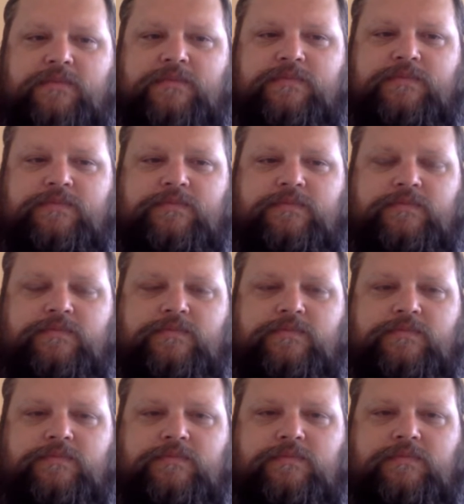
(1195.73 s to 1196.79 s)

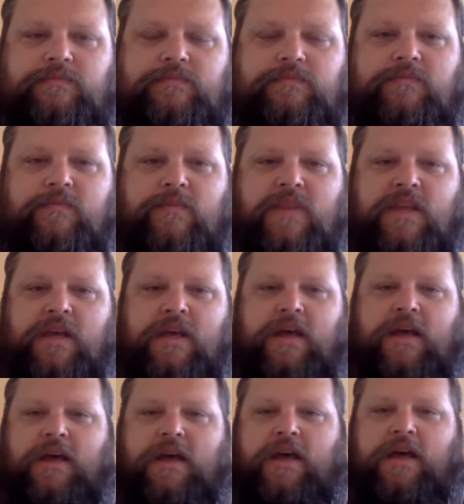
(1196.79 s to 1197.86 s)

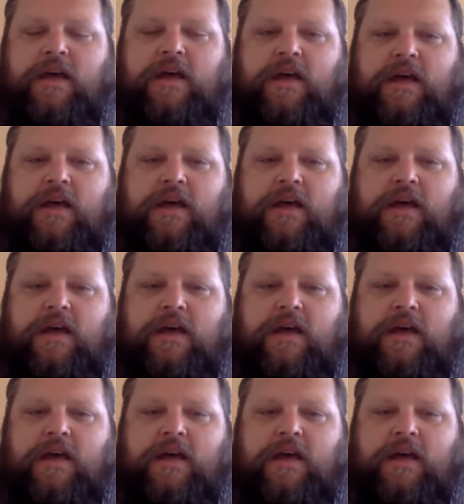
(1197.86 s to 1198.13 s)
Nobody speaks.